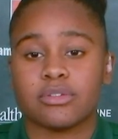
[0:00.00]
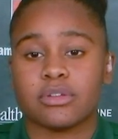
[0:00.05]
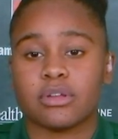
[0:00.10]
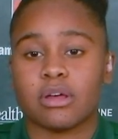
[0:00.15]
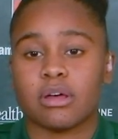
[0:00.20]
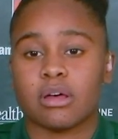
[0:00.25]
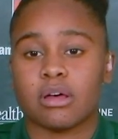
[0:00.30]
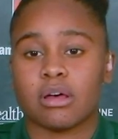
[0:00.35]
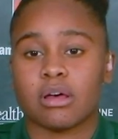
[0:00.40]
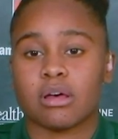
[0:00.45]

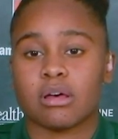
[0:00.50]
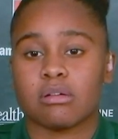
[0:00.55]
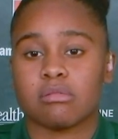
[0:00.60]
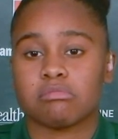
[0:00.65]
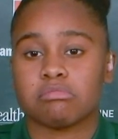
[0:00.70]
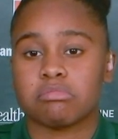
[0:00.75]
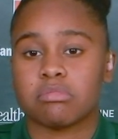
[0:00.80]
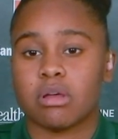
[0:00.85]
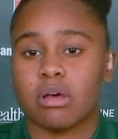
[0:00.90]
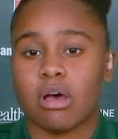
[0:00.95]
is
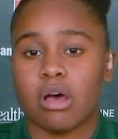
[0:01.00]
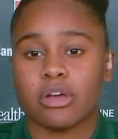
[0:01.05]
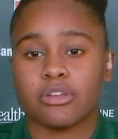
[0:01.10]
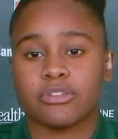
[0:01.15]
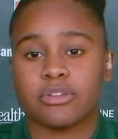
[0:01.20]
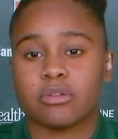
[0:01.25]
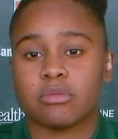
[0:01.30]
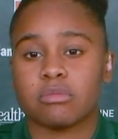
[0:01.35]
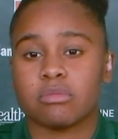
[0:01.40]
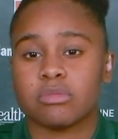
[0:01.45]

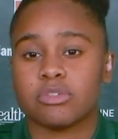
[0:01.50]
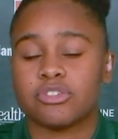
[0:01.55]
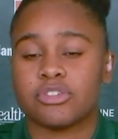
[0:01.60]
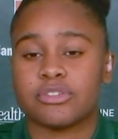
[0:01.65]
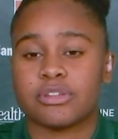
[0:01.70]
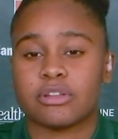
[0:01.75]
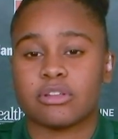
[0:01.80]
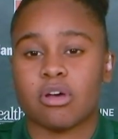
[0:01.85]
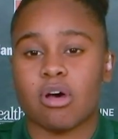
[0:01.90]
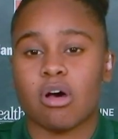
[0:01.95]
awesome.
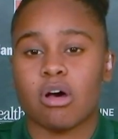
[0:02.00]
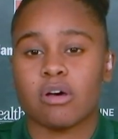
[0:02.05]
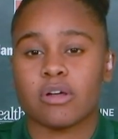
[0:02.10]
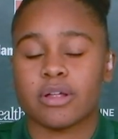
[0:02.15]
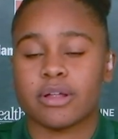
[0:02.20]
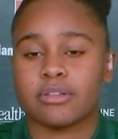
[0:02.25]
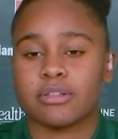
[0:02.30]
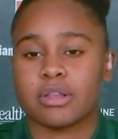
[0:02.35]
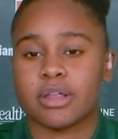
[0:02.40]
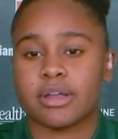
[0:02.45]
She's a
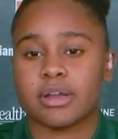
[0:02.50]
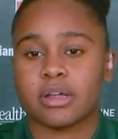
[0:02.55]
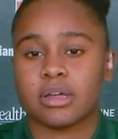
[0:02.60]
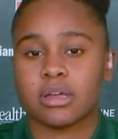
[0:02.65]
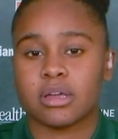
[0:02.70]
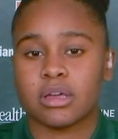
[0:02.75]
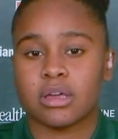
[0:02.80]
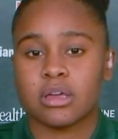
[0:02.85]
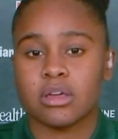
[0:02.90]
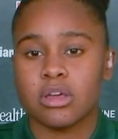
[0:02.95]
tall,
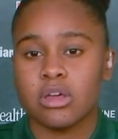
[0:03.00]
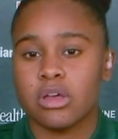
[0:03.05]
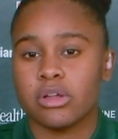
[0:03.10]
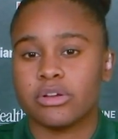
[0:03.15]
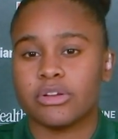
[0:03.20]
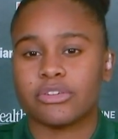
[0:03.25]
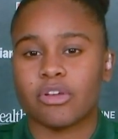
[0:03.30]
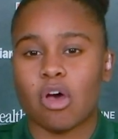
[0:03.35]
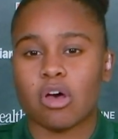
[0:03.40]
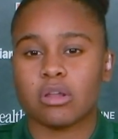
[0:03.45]
athletic,
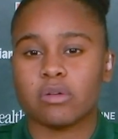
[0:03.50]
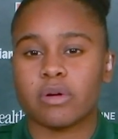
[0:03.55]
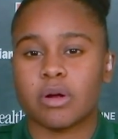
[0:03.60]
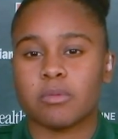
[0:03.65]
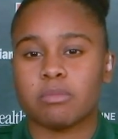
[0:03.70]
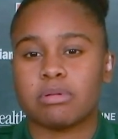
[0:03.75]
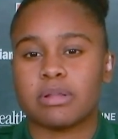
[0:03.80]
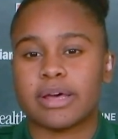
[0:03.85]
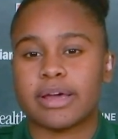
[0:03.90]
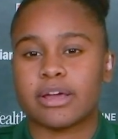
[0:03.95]
just
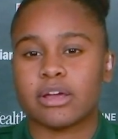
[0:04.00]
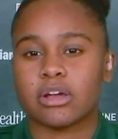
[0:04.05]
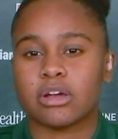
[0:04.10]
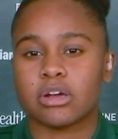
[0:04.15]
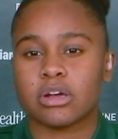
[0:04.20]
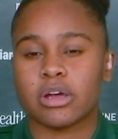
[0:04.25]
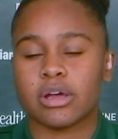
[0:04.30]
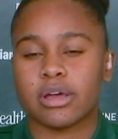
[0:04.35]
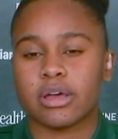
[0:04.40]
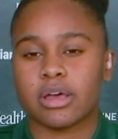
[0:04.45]
all-around
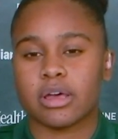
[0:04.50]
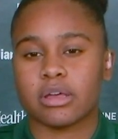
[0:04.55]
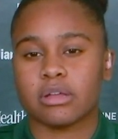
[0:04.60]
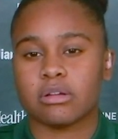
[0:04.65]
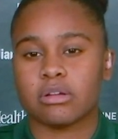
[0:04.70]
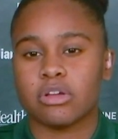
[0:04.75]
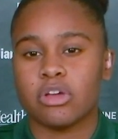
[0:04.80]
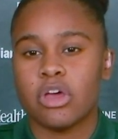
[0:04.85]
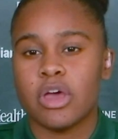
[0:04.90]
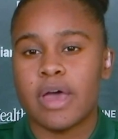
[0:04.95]
player.
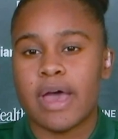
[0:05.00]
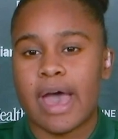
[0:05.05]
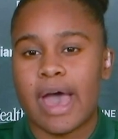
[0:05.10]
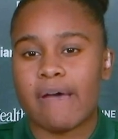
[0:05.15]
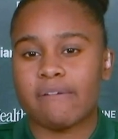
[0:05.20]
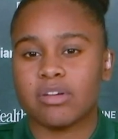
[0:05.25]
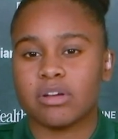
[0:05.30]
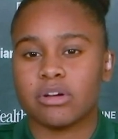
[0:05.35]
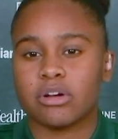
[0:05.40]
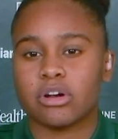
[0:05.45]
And
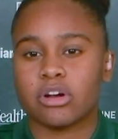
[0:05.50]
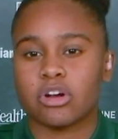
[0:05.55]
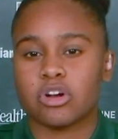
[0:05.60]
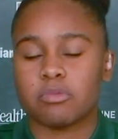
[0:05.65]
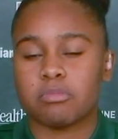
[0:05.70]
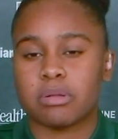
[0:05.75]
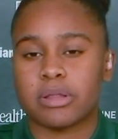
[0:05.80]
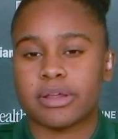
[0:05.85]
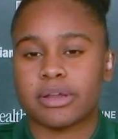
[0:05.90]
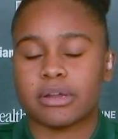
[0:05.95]
having
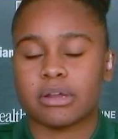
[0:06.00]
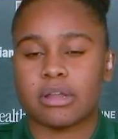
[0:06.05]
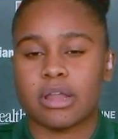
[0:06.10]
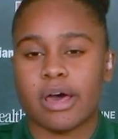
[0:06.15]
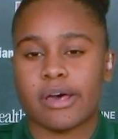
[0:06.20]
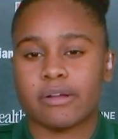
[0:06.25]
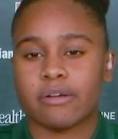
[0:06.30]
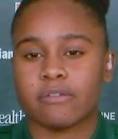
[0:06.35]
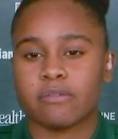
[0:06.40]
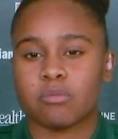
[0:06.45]
her playing
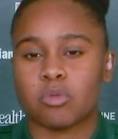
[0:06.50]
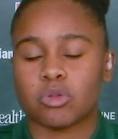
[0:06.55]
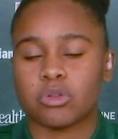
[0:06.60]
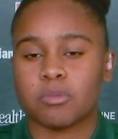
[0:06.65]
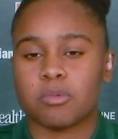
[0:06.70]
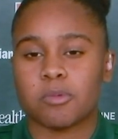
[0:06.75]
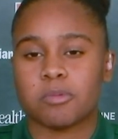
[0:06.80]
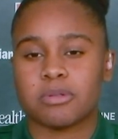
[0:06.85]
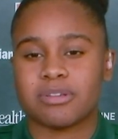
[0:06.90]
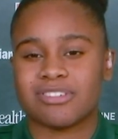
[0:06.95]
a lot of
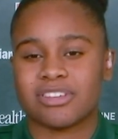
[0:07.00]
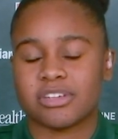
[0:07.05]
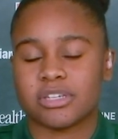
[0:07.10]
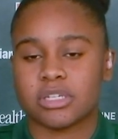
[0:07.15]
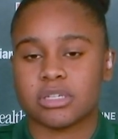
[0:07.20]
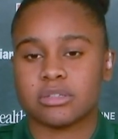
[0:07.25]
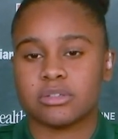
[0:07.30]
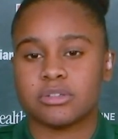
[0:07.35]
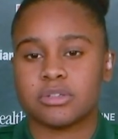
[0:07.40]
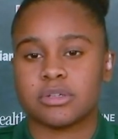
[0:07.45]
multiple
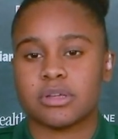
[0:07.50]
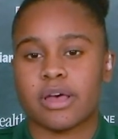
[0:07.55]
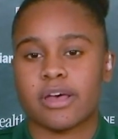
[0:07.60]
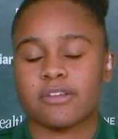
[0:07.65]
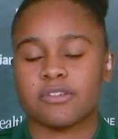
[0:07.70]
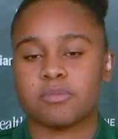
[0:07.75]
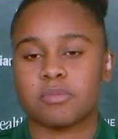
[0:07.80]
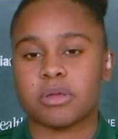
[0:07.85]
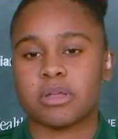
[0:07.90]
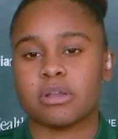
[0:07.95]
positions
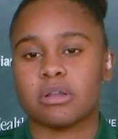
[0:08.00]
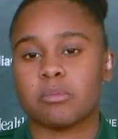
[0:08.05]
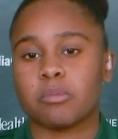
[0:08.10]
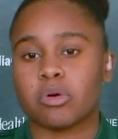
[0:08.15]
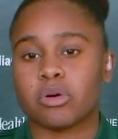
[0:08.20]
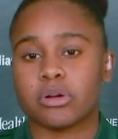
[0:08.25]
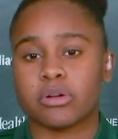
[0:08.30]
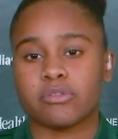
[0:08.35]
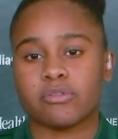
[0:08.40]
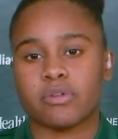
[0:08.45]
has been
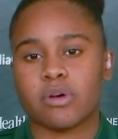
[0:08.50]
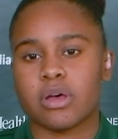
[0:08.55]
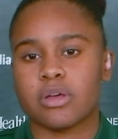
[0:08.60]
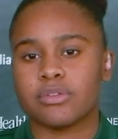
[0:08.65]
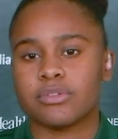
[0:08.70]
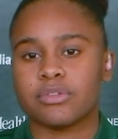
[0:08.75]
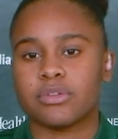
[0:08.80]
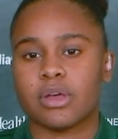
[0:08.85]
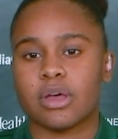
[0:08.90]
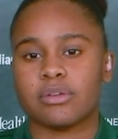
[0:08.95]
important for
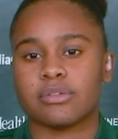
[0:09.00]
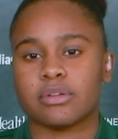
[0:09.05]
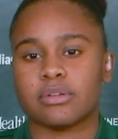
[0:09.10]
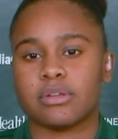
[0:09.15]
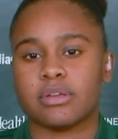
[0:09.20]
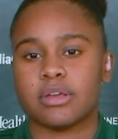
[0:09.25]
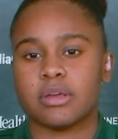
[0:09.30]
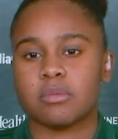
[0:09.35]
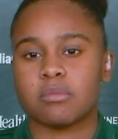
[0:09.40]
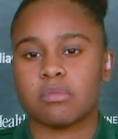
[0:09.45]
us
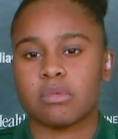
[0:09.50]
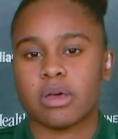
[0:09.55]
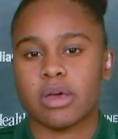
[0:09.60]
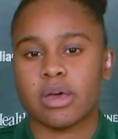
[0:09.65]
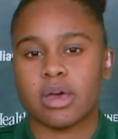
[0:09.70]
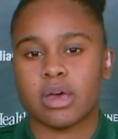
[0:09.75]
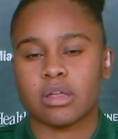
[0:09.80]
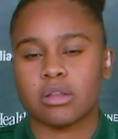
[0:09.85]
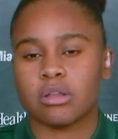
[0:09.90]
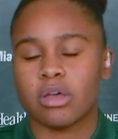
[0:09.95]
as a team.
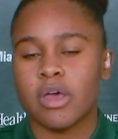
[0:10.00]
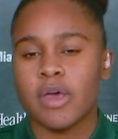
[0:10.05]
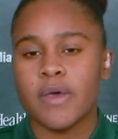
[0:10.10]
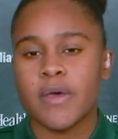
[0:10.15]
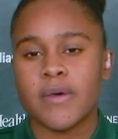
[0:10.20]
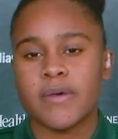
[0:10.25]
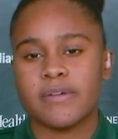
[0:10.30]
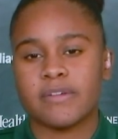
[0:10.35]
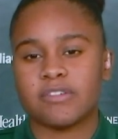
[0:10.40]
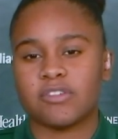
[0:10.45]
And
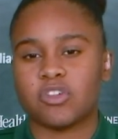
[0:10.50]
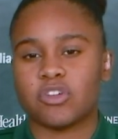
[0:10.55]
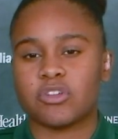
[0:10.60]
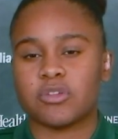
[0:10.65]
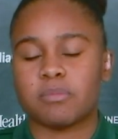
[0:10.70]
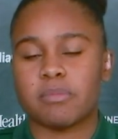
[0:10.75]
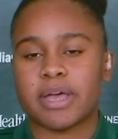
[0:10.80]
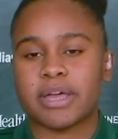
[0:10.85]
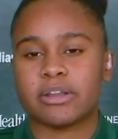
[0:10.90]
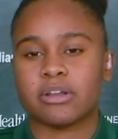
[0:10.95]
it's
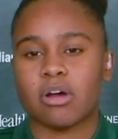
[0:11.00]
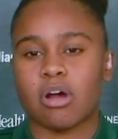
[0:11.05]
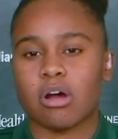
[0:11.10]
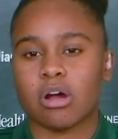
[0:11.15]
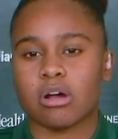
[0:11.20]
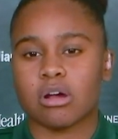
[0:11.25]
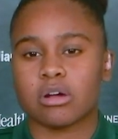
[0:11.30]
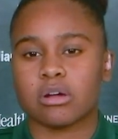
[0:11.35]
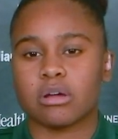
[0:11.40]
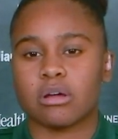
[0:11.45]
just made
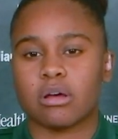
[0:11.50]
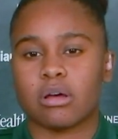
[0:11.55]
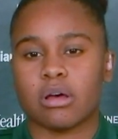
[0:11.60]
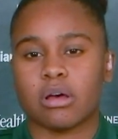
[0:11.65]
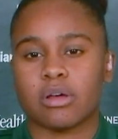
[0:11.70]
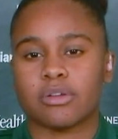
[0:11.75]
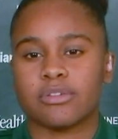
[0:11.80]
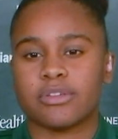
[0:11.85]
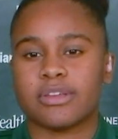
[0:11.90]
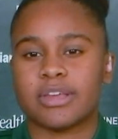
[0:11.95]
our
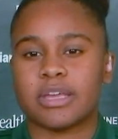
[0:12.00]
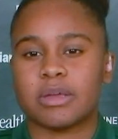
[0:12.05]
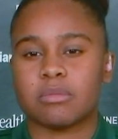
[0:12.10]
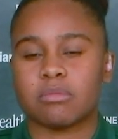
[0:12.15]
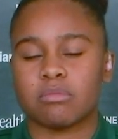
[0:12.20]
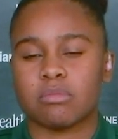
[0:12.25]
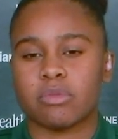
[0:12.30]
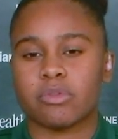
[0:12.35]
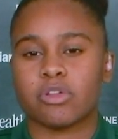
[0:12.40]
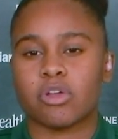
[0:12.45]

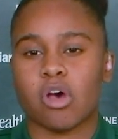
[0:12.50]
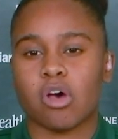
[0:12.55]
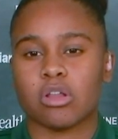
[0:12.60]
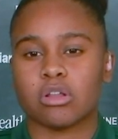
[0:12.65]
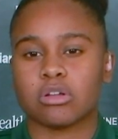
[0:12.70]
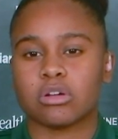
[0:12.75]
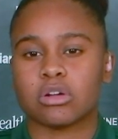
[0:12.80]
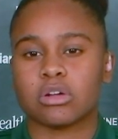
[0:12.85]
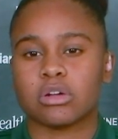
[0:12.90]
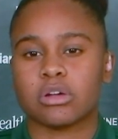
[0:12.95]
team
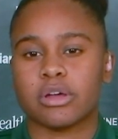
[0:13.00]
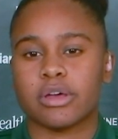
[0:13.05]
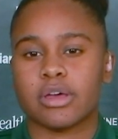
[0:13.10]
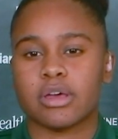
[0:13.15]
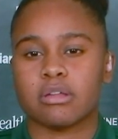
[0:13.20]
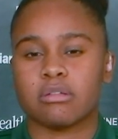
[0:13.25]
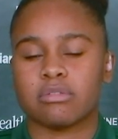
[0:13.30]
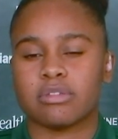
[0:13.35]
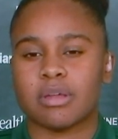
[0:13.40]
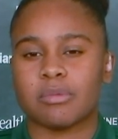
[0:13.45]
taller,
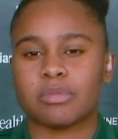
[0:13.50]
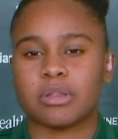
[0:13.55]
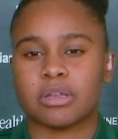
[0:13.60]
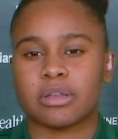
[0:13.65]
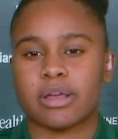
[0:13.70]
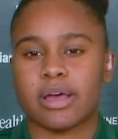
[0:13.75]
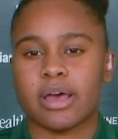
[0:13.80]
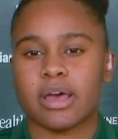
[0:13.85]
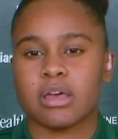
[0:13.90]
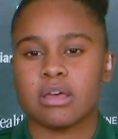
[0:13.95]
and
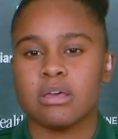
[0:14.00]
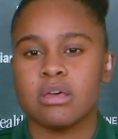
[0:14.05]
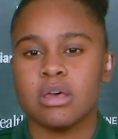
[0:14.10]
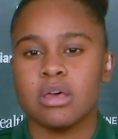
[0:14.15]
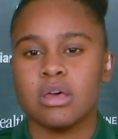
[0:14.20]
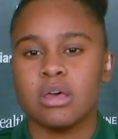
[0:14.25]
something that